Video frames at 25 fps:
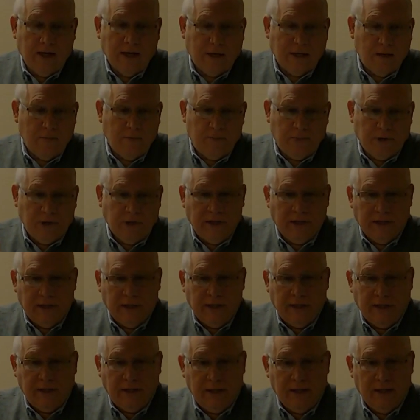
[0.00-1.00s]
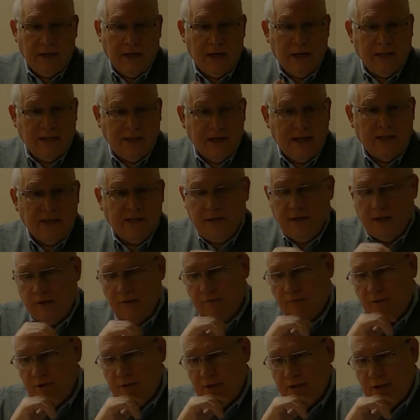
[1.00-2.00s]
completely a dead thing
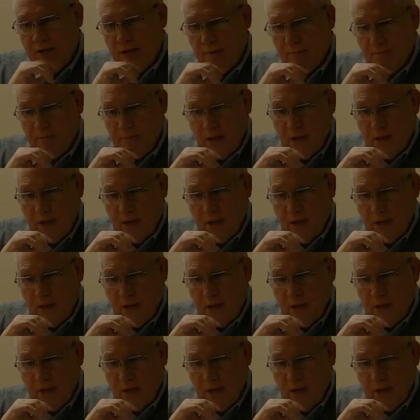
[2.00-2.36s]
for them,